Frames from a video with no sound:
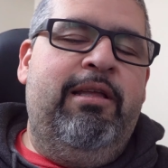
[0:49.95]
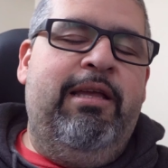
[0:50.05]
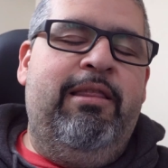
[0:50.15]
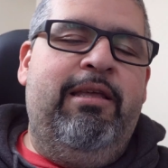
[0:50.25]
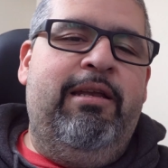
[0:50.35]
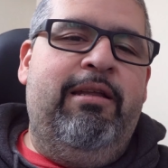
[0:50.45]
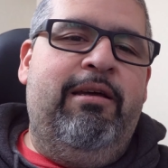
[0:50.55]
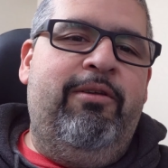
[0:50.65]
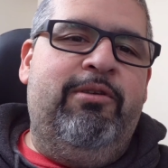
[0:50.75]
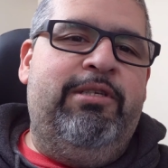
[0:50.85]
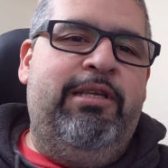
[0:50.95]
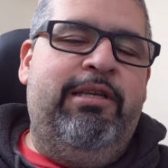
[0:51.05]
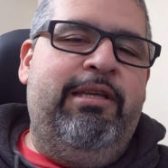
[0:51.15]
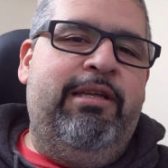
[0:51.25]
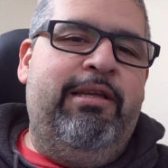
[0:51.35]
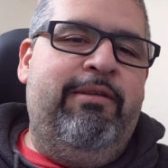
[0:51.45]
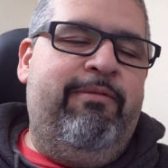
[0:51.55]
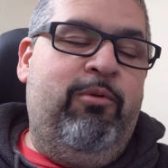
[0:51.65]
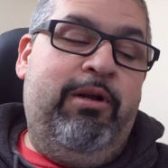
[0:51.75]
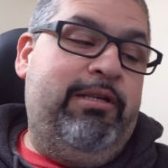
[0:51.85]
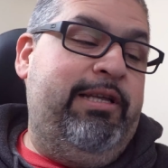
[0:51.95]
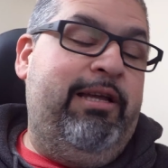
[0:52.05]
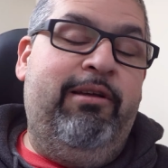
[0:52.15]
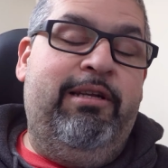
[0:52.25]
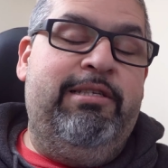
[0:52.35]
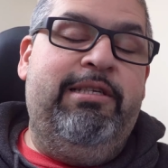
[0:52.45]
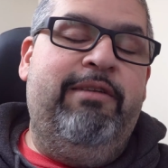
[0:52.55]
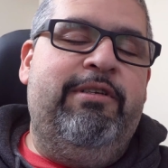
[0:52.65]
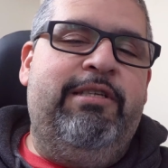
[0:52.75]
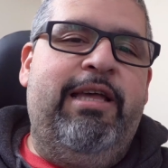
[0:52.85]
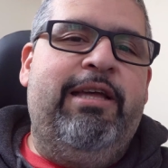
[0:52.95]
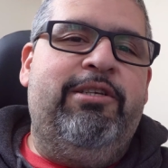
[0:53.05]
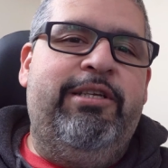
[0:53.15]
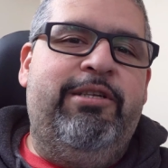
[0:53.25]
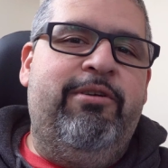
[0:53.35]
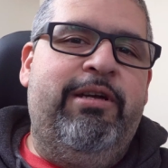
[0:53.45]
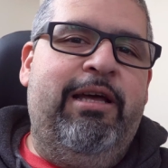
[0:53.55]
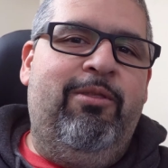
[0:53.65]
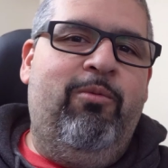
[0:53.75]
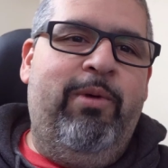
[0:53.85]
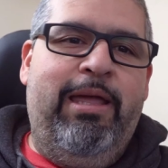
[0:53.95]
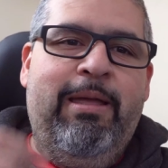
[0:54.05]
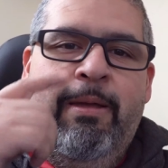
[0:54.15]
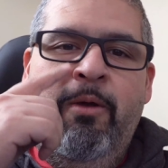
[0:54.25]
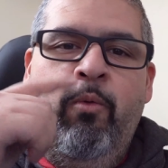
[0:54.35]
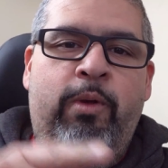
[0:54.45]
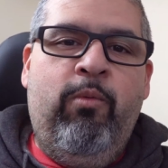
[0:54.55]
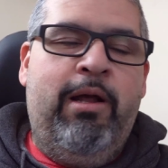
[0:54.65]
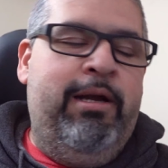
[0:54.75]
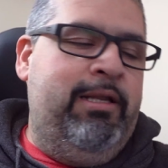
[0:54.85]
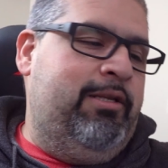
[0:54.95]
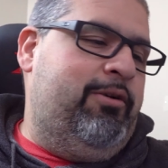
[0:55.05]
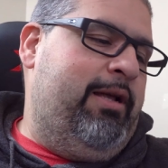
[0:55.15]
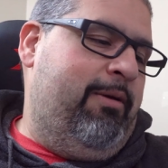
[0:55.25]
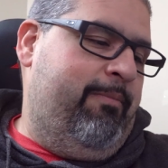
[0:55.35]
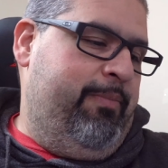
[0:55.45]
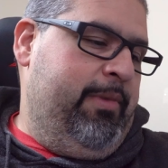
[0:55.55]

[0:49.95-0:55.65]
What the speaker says: And then you'll see if we're going to take a look and see if this thing actually turned out the way we wanted it to turn out.